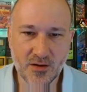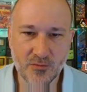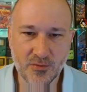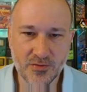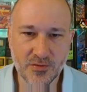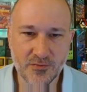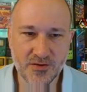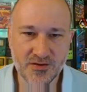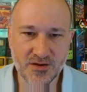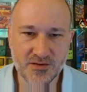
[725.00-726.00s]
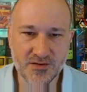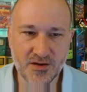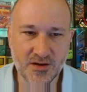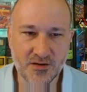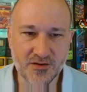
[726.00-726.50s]
worth the 3 sites
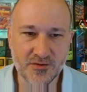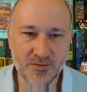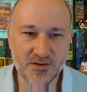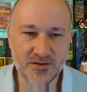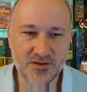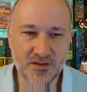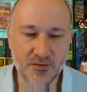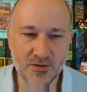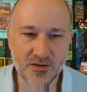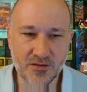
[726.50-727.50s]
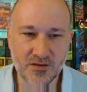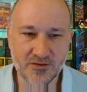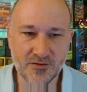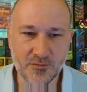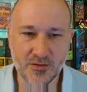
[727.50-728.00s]
today. And also we did see that one of the
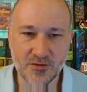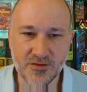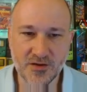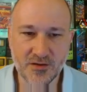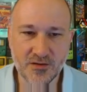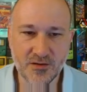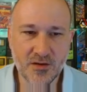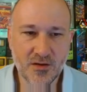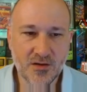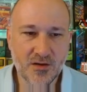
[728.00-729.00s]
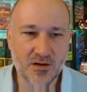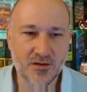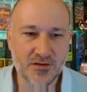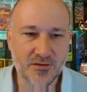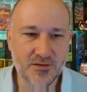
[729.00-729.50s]
collections we're close
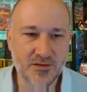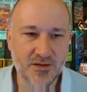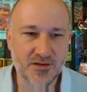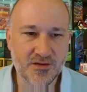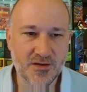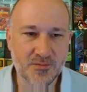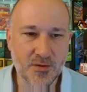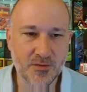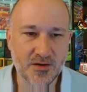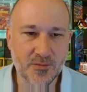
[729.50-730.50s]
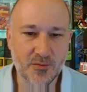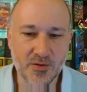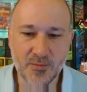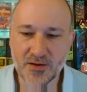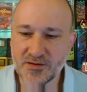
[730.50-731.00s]
on. So I think that's probably going to be one
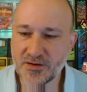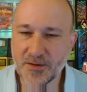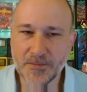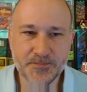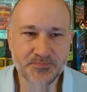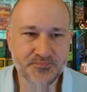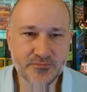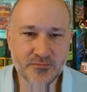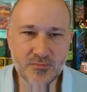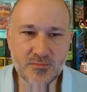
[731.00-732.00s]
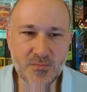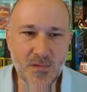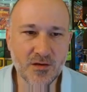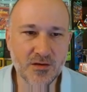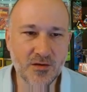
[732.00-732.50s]
of mine today.
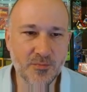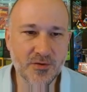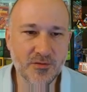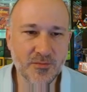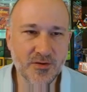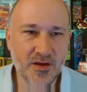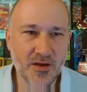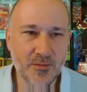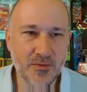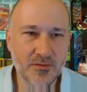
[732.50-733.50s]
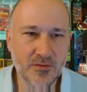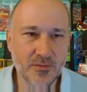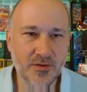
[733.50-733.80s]
I'm going to open her in my tab. I'm